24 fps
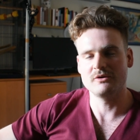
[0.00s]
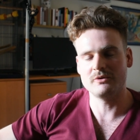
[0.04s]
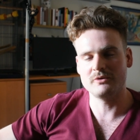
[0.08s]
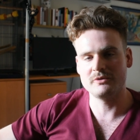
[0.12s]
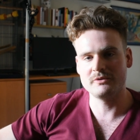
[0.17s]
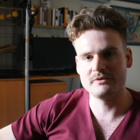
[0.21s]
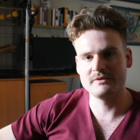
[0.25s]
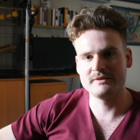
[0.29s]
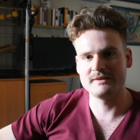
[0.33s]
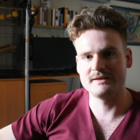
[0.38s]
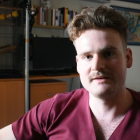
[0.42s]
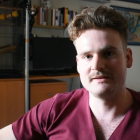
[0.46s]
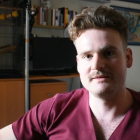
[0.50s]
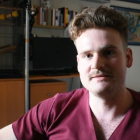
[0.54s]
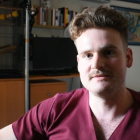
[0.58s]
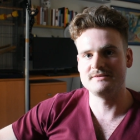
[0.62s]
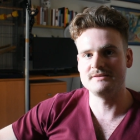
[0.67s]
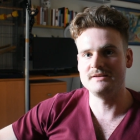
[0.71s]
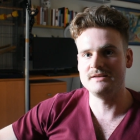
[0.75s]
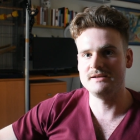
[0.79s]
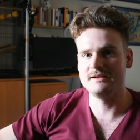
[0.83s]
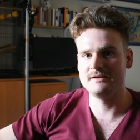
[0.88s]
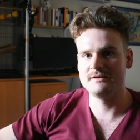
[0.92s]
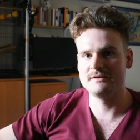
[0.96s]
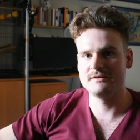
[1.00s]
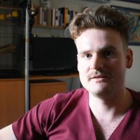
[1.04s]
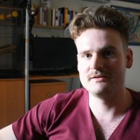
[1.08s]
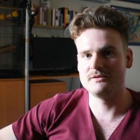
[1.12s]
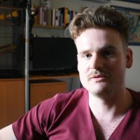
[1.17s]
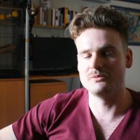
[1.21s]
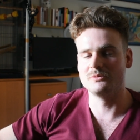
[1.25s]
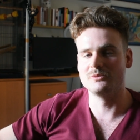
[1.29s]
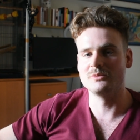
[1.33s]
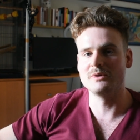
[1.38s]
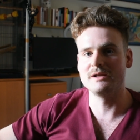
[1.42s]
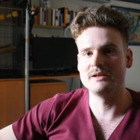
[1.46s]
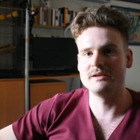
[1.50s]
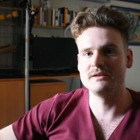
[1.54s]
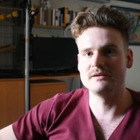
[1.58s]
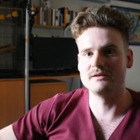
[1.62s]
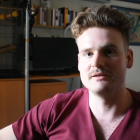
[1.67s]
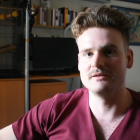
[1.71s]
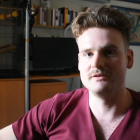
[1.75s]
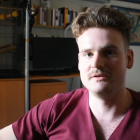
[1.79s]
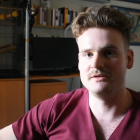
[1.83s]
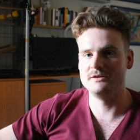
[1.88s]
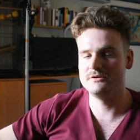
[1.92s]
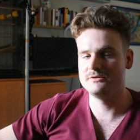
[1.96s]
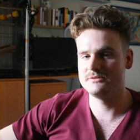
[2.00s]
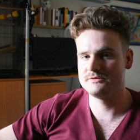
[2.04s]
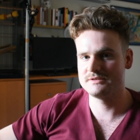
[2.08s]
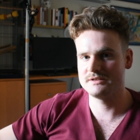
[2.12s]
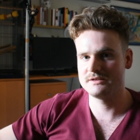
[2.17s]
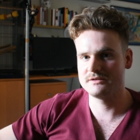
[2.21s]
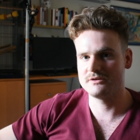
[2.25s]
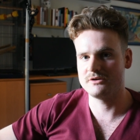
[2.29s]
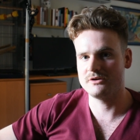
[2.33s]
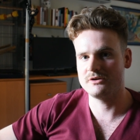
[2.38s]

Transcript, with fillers: all that is needed when using